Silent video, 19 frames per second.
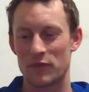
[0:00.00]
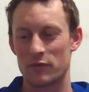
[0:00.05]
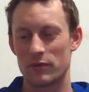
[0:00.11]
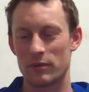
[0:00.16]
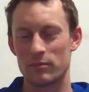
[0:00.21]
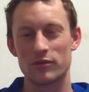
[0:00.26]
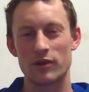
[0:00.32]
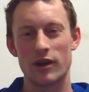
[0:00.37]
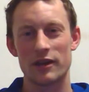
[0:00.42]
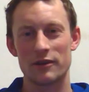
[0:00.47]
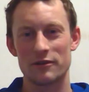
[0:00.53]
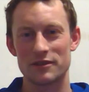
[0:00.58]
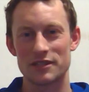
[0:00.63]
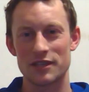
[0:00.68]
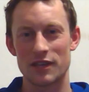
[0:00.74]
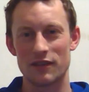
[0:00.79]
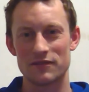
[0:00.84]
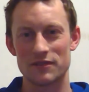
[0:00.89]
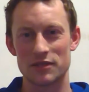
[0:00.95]
We pride
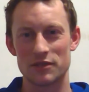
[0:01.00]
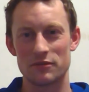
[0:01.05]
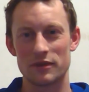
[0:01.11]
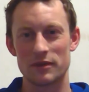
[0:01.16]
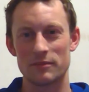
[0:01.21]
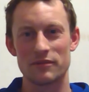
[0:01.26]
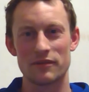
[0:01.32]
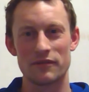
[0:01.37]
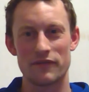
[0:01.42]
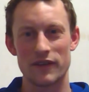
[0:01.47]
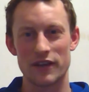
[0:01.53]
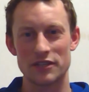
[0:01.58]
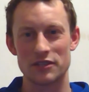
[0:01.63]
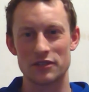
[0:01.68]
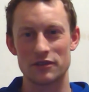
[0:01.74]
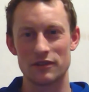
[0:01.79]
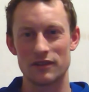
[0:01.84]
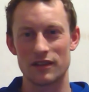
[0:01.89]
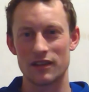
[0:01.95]
ourselves in doing
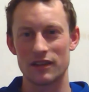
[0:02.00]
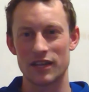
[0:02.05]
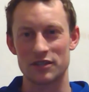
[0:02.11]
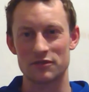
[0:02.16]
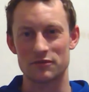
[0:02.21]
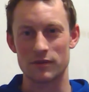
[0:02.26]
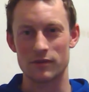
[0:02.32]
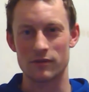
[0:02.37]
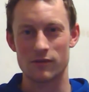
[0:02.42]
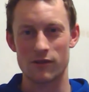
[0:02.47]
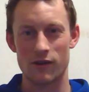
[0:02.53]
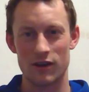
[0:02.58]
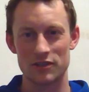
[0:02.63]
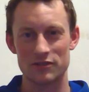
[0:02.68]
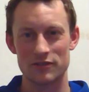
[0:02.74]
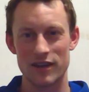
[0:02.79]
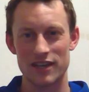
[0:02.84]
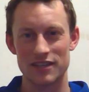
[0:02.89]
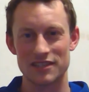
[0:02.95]
professional electrical
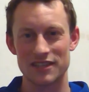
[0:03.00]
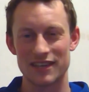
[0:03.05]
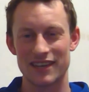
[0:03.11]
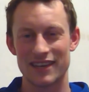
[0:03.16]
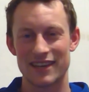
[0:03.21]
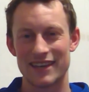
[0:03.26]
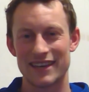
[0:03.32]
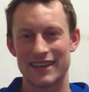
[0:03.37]
contracting,